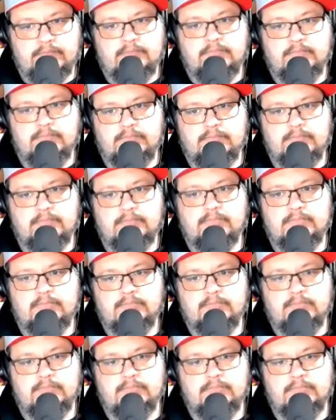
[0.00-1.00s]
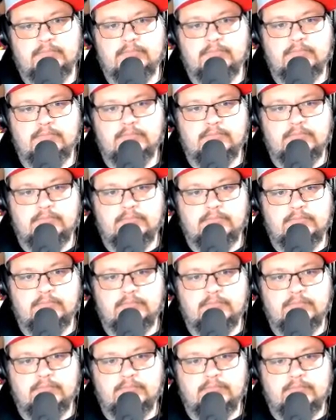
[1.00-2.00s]

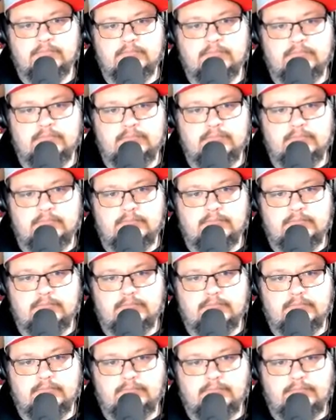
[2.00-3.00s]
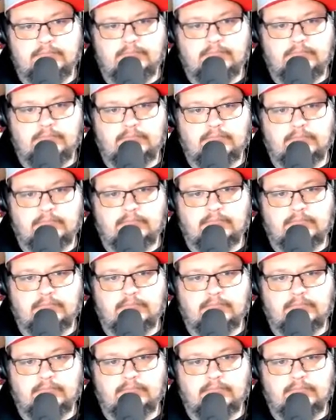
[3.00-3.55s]
(silent)